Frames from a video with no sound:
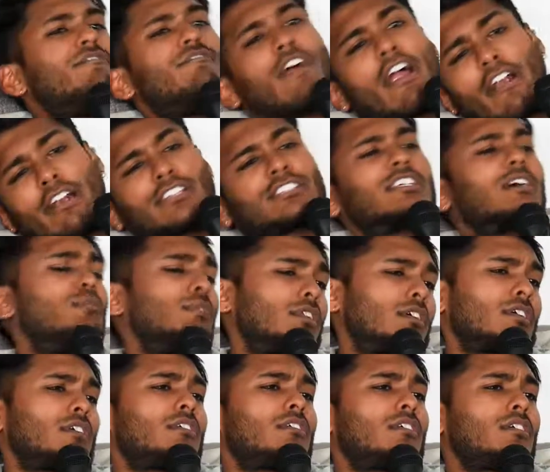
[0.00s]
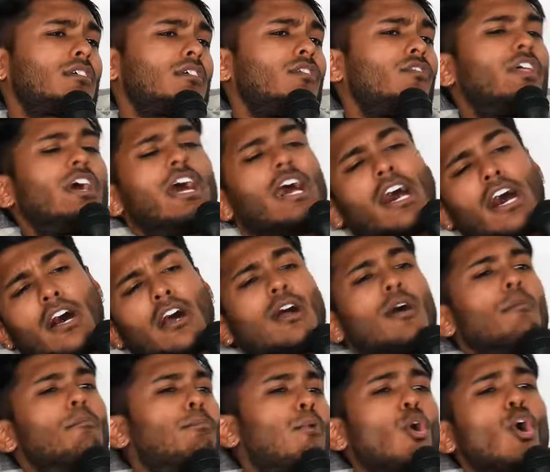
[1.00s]
Very similar. Very, the very similar.
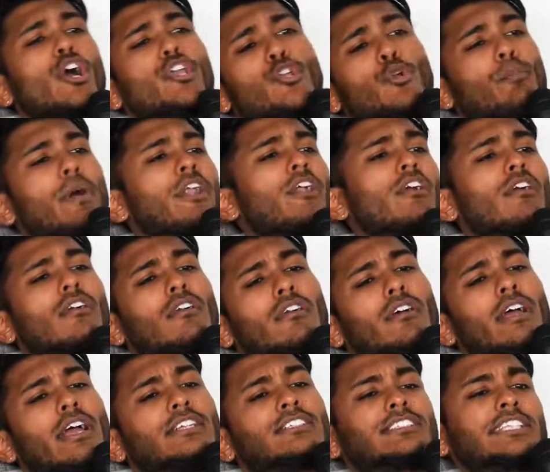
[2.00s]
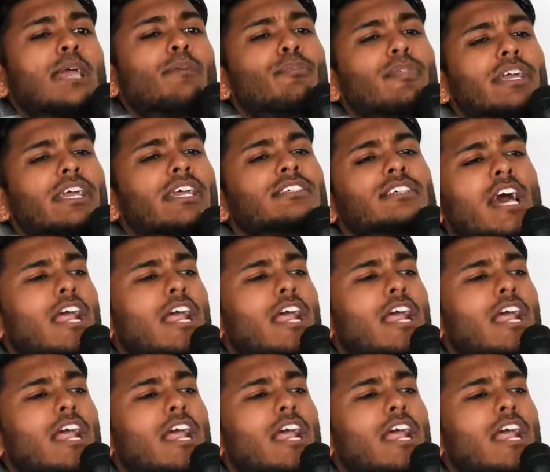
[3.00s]
boy, you better. Same thing as